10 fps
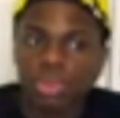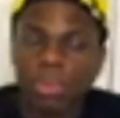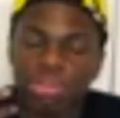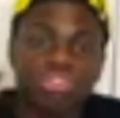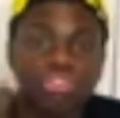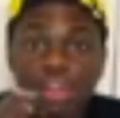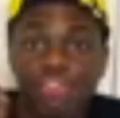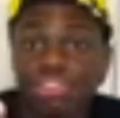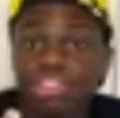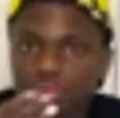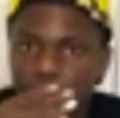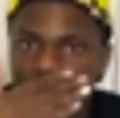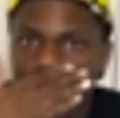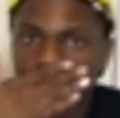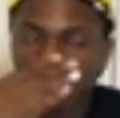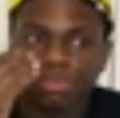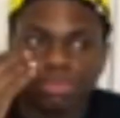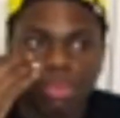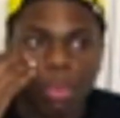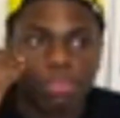personal conversation with someone
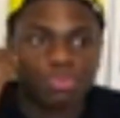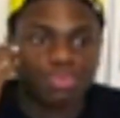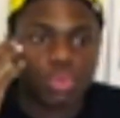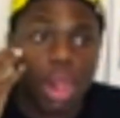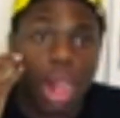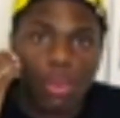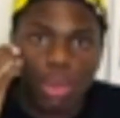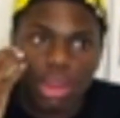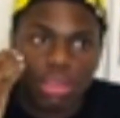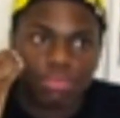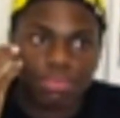at work